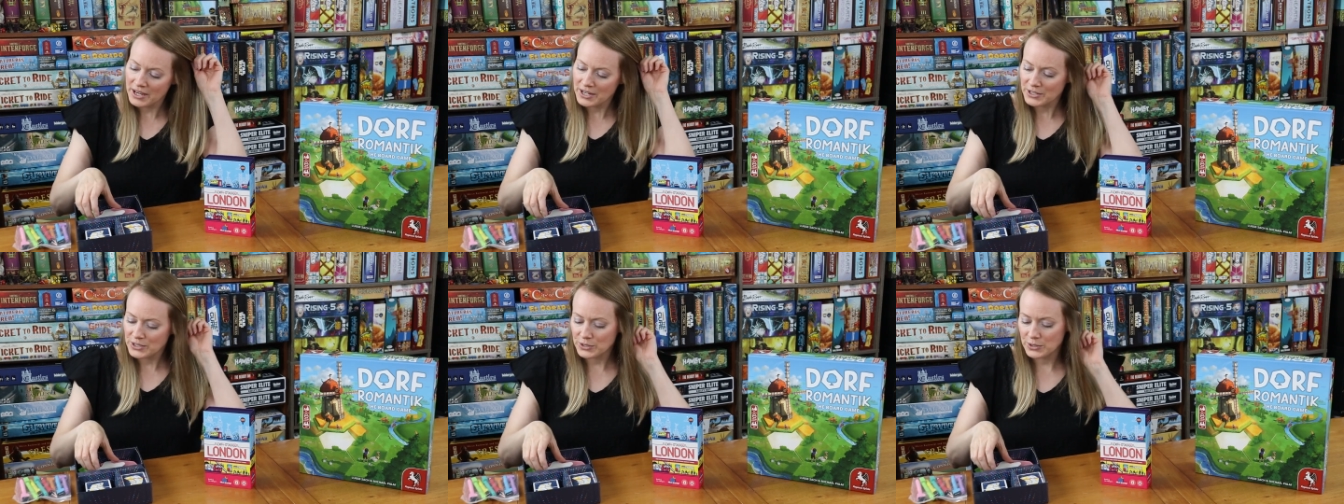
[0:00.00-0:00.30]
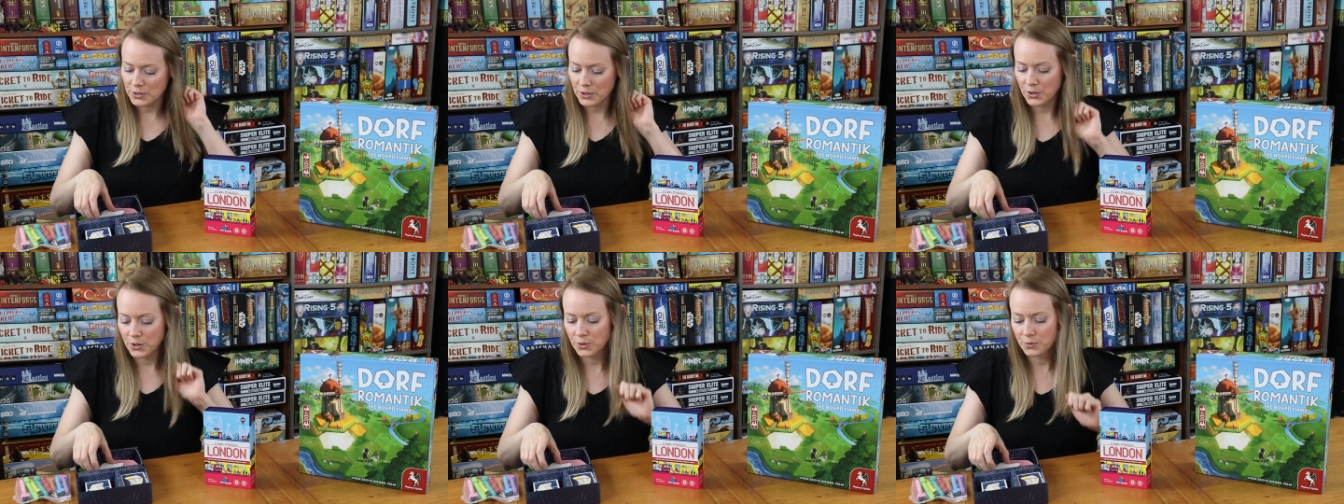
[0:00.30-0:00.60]

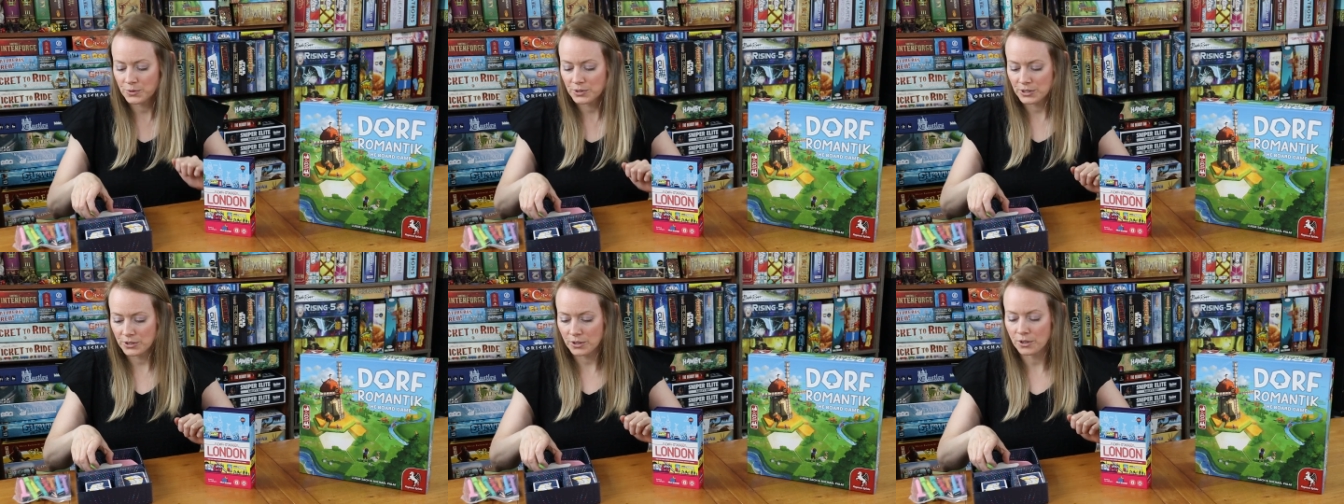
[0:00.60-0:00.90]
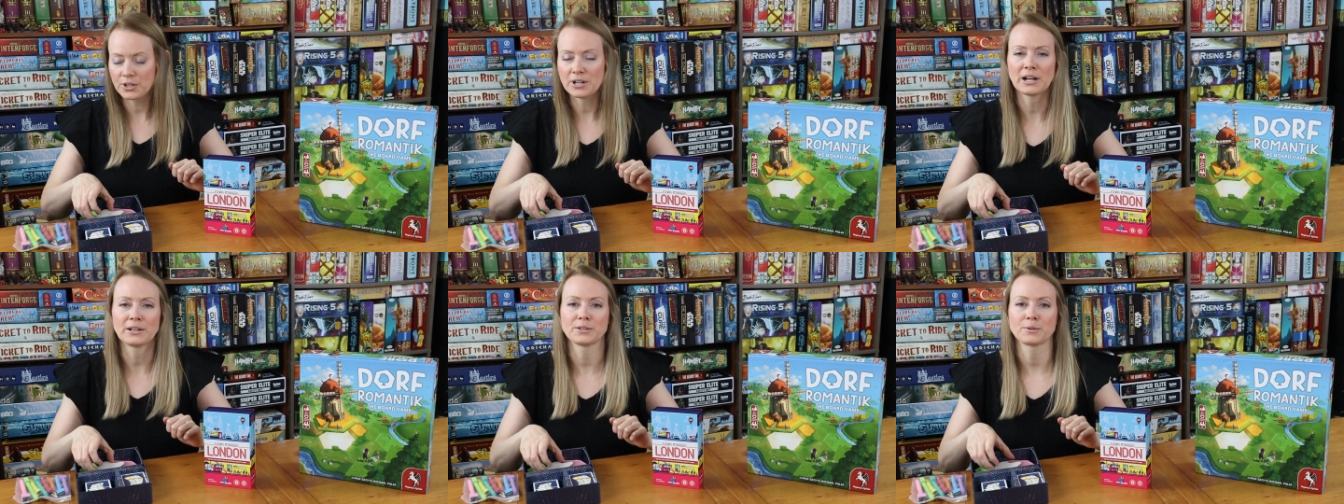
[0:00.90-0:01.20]
So,
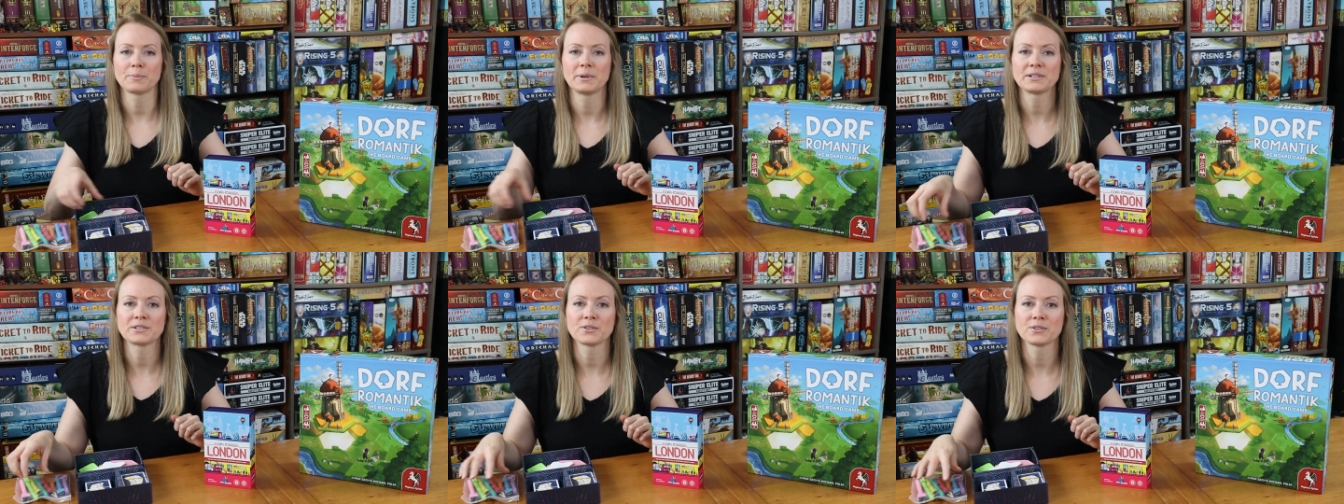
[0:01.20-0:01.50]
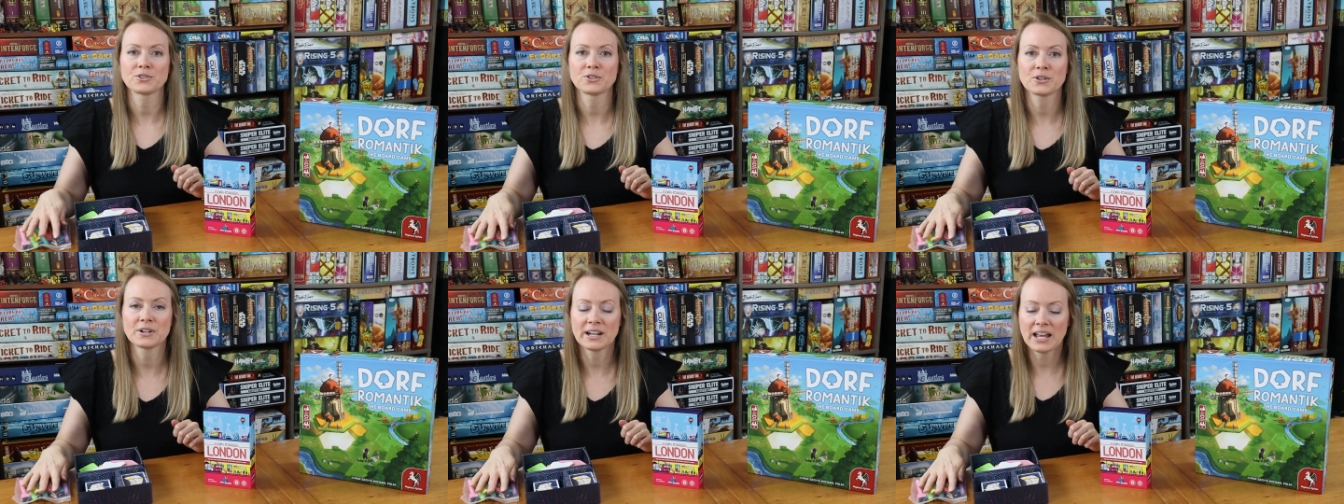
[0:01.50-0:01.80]
or color
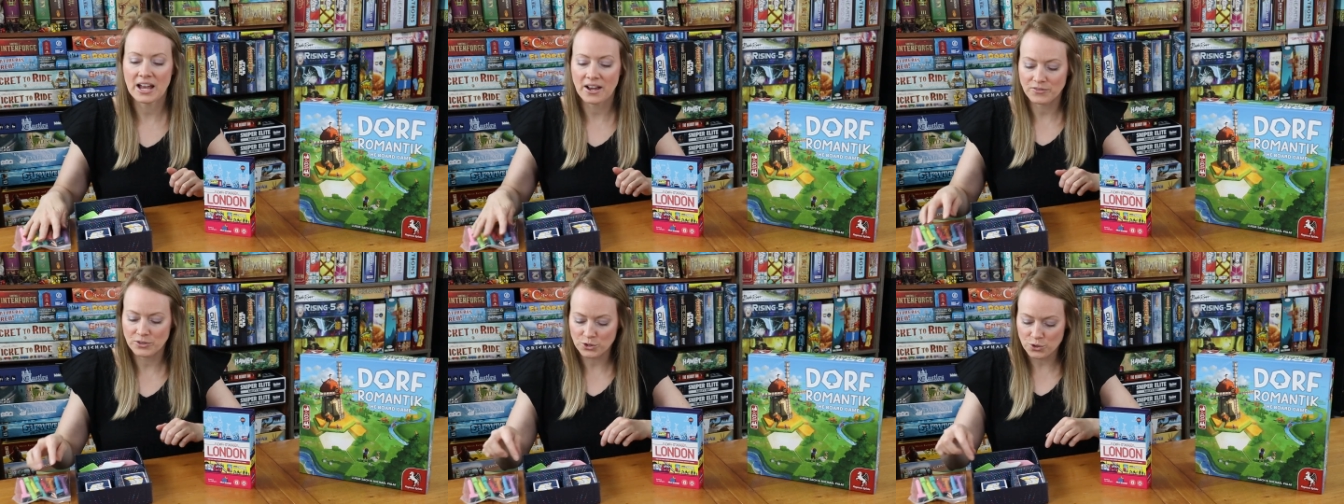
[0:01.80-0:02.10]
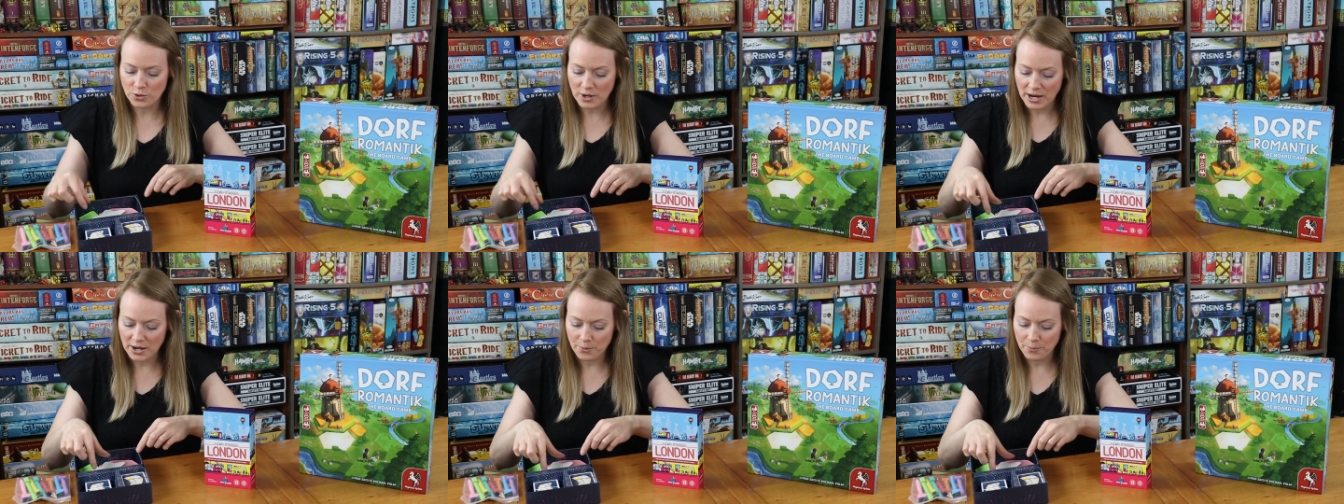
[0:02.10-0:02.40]
pencils, you're going to have the
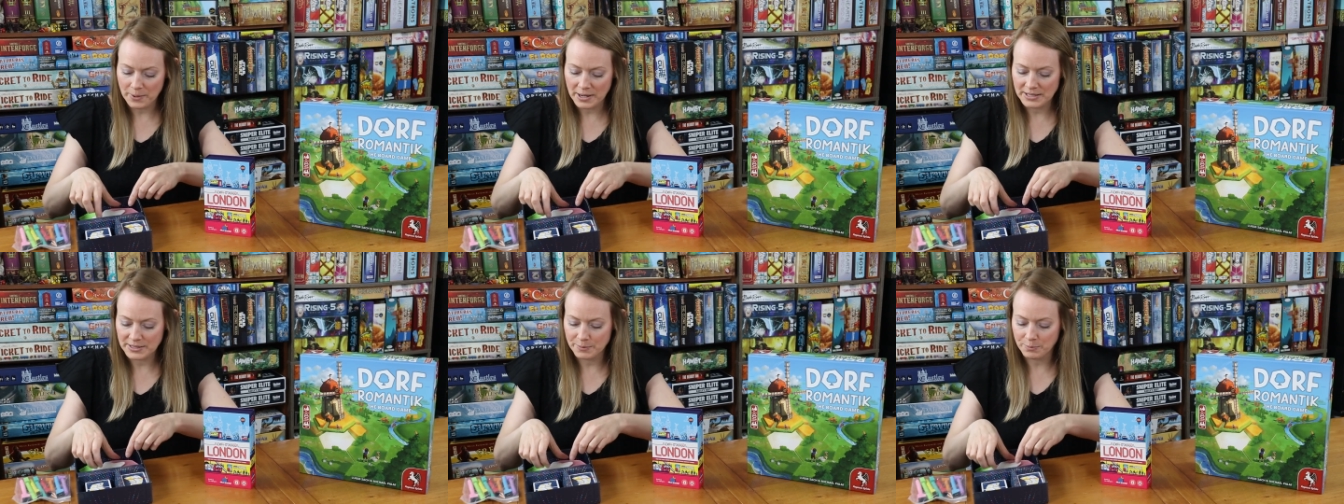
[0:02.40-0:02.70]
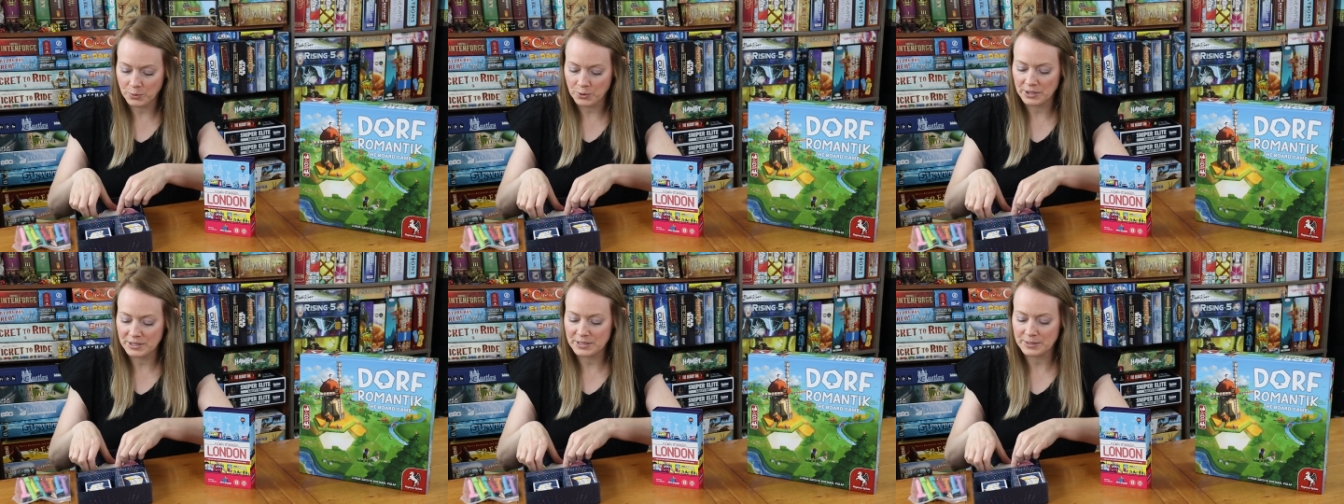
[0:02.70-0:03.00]
dry erase
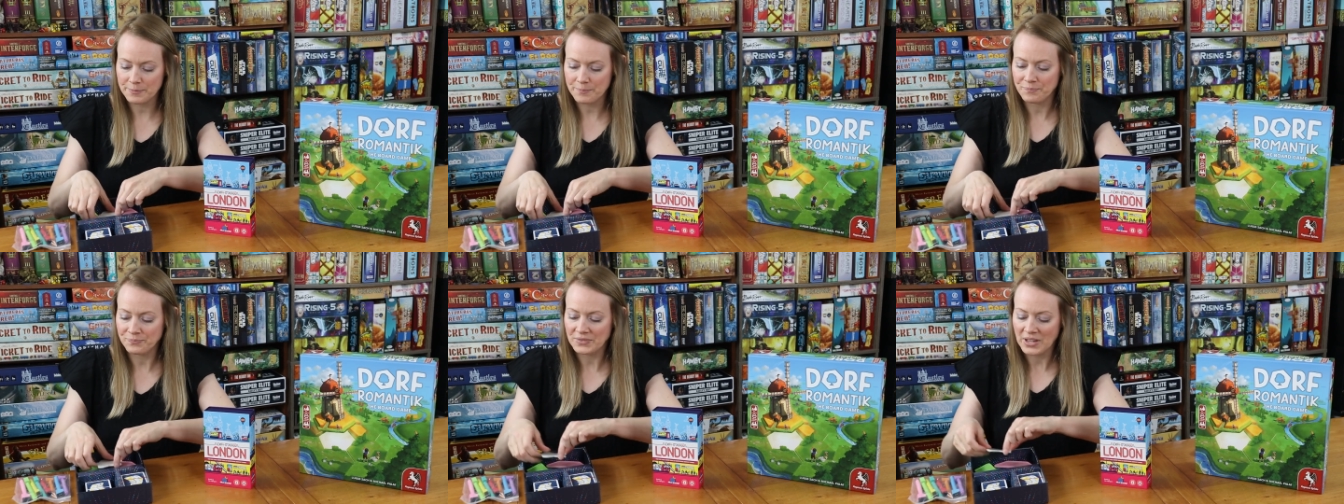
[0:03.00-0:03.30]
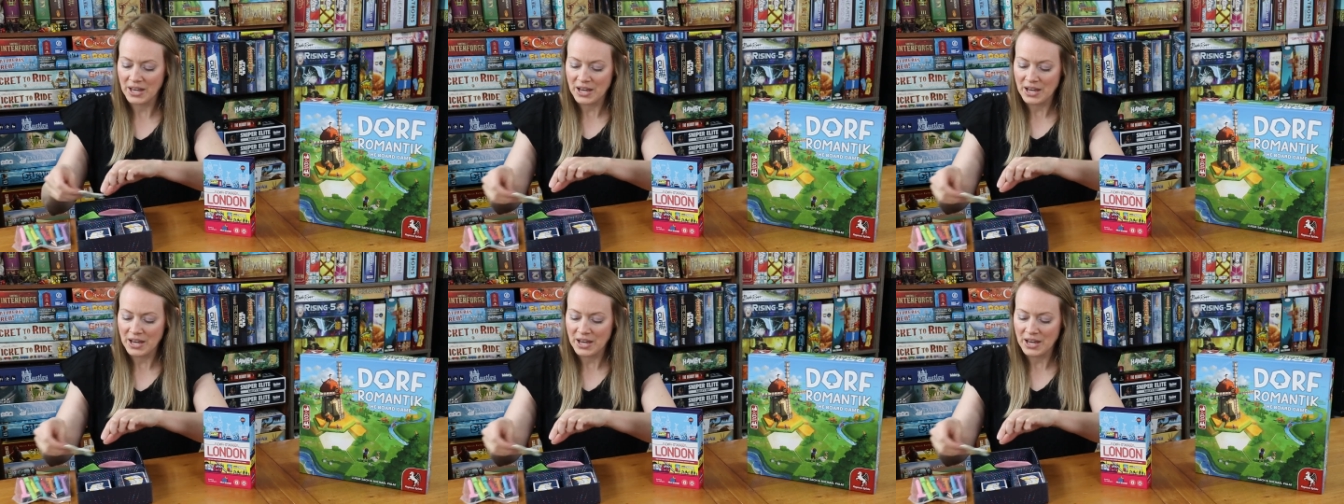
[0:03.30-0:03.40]
boards.